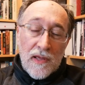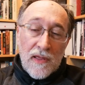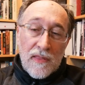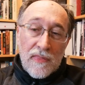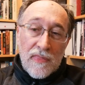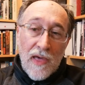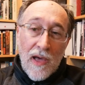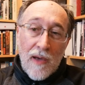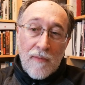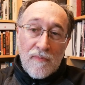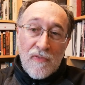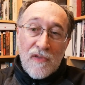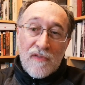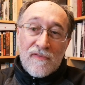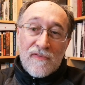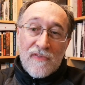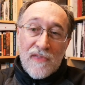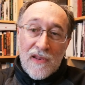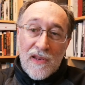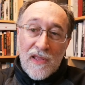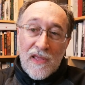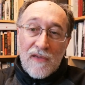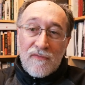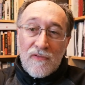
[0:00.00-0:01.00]
that means
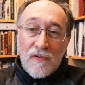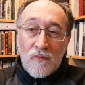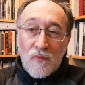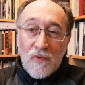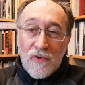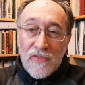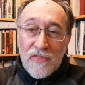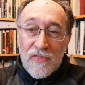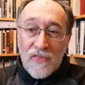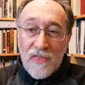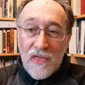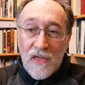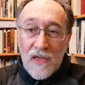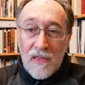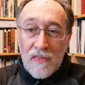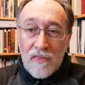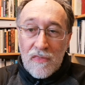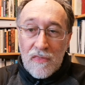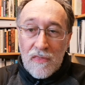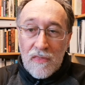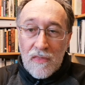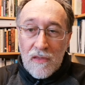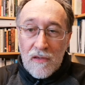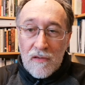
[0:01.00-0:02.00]
that even
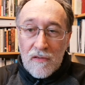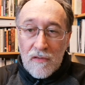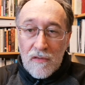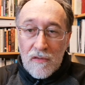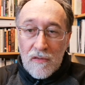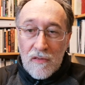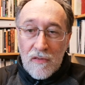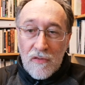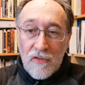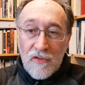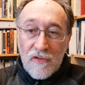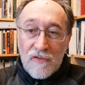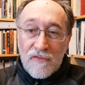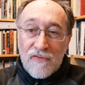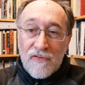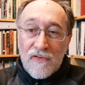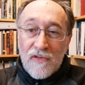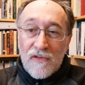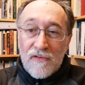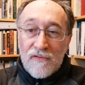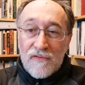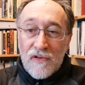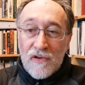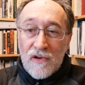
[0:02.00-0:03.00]
within the
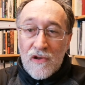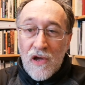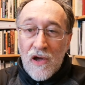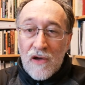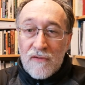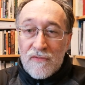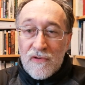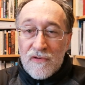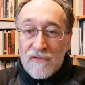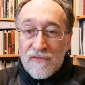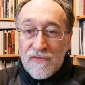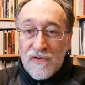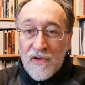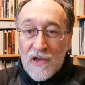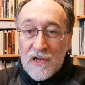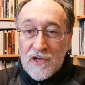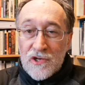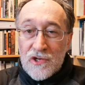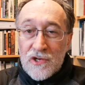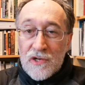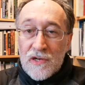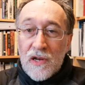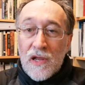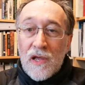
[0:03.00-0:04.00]
season of
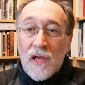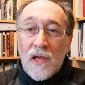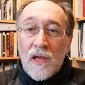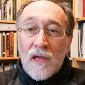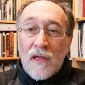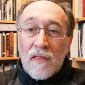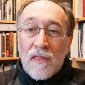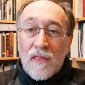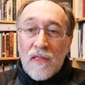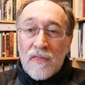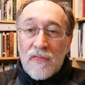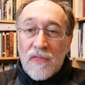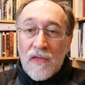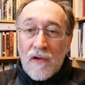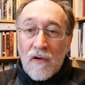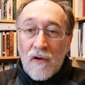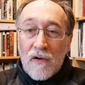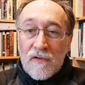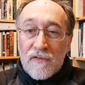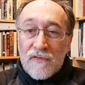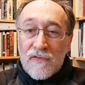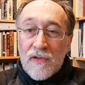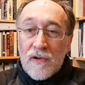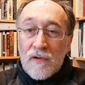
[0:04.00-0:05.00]
infection, the
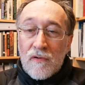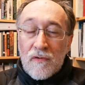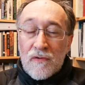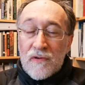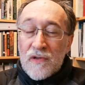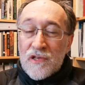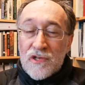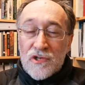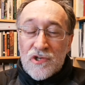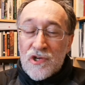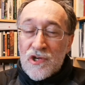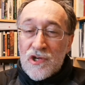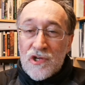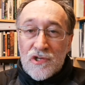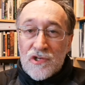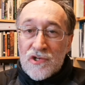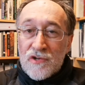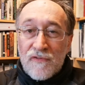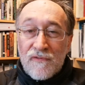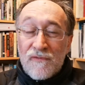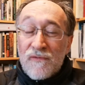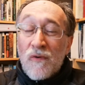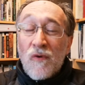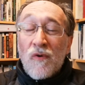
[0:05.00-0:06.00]
R0 can
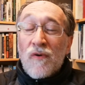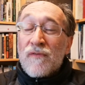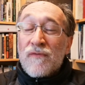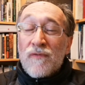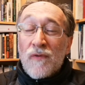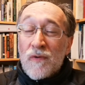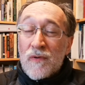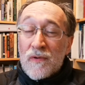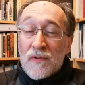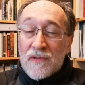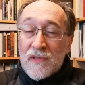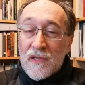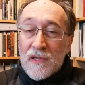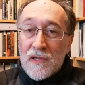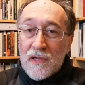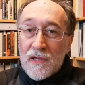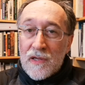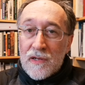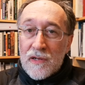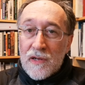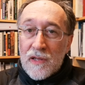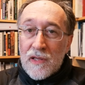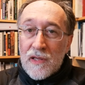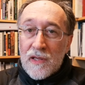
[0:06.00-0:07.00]
change fourfold
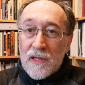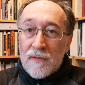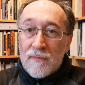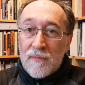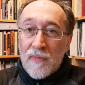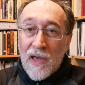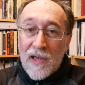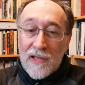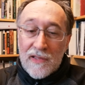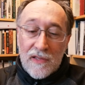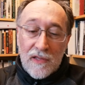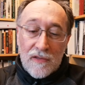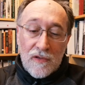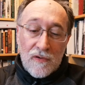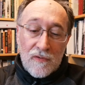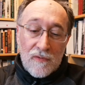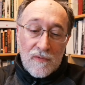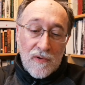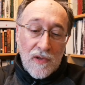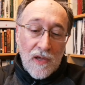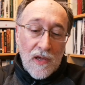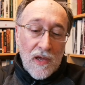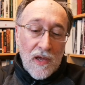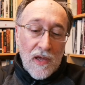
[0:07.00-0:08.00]
in
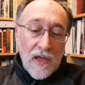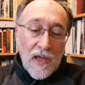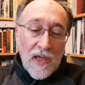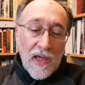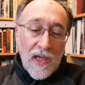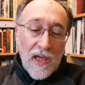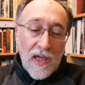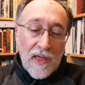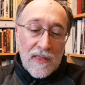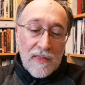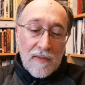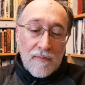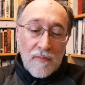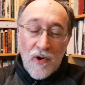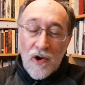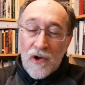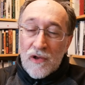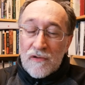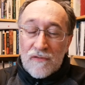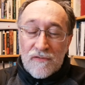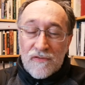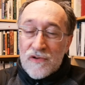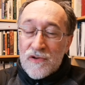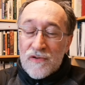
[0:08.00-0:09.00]
magnitude. And the
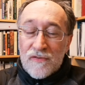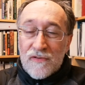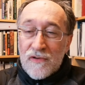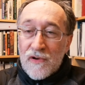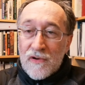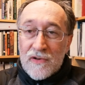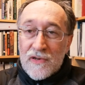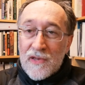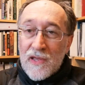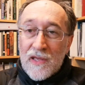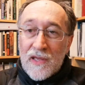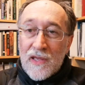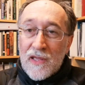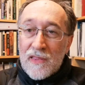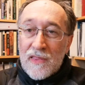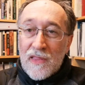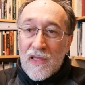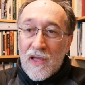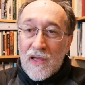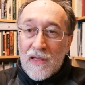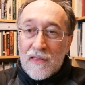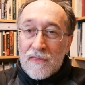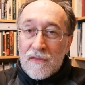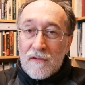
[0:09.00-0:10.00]
models just aren't taking
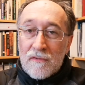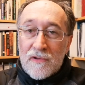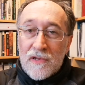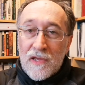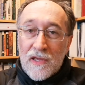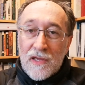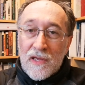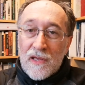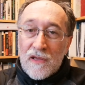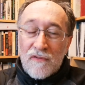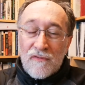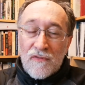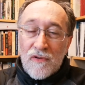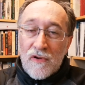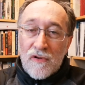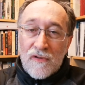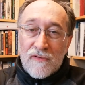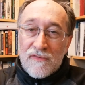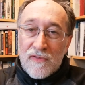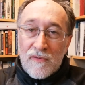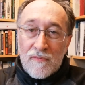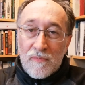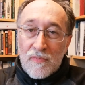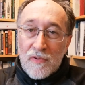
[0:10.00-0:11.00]
that. They're taking a very
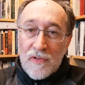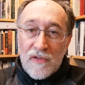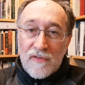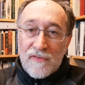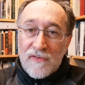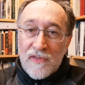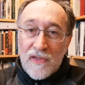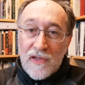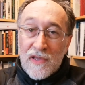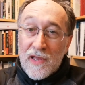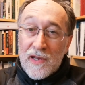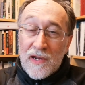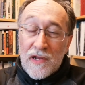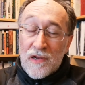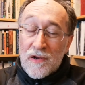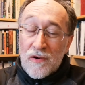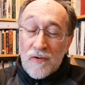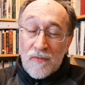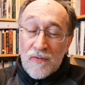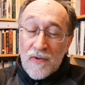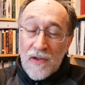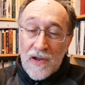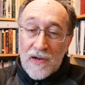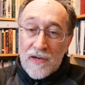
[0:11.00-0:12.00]
simplistic and
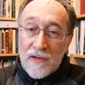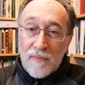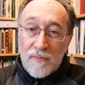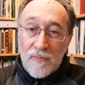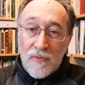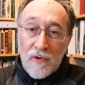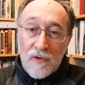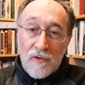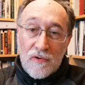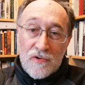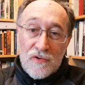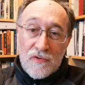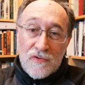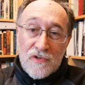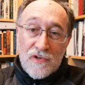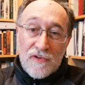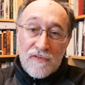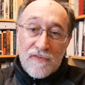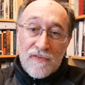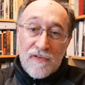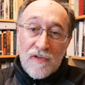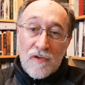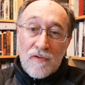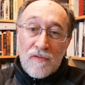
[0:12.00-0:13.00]
incorrect approach, which
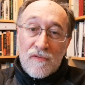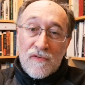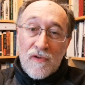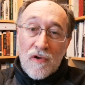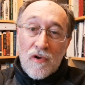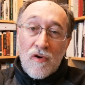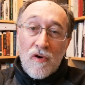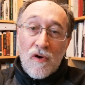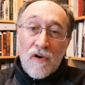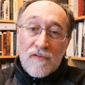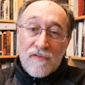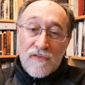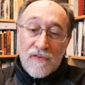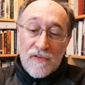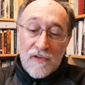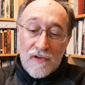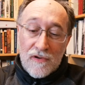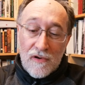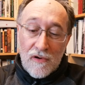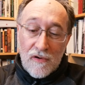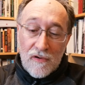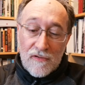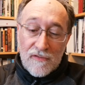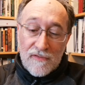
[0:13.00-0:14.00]
is to use a
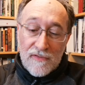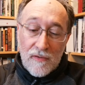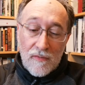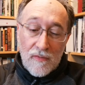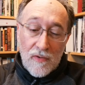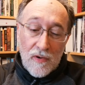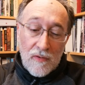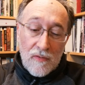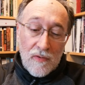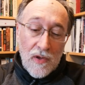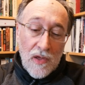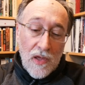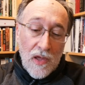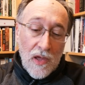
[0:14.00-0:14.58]
constant R0.